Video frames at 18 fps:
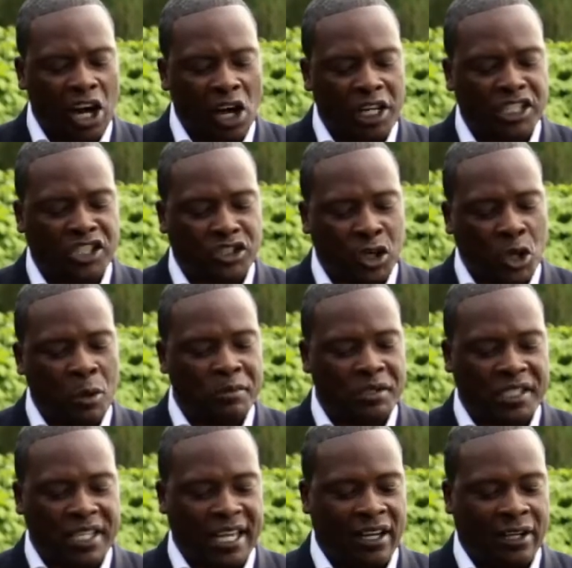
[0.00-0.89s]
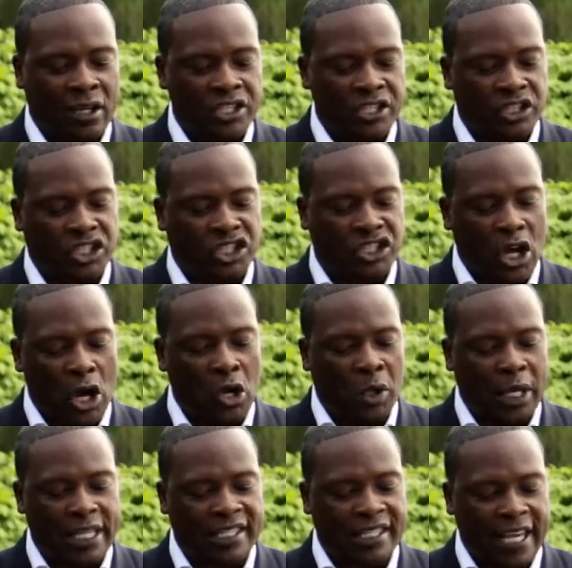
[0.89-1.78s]
And on his tombstone
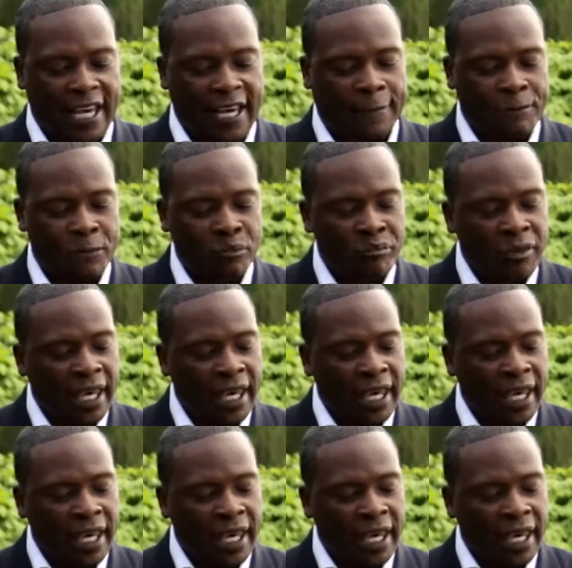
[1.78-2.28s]
it said,